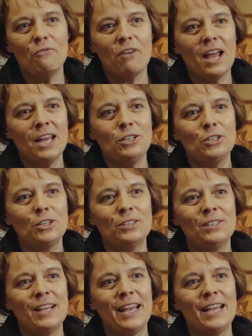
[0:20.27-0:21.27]
of
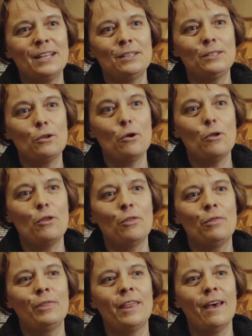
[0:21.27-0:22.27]
Ages is
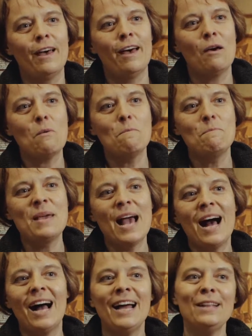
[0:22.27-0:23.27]
the
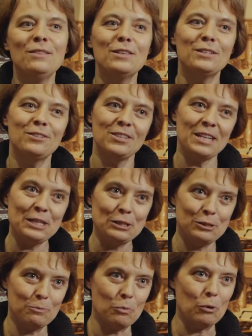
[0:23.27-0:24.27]
behind the
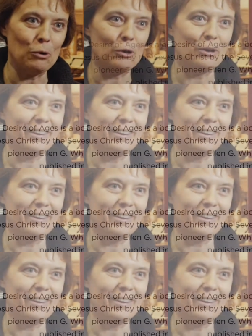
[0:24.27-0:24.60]
scenes book.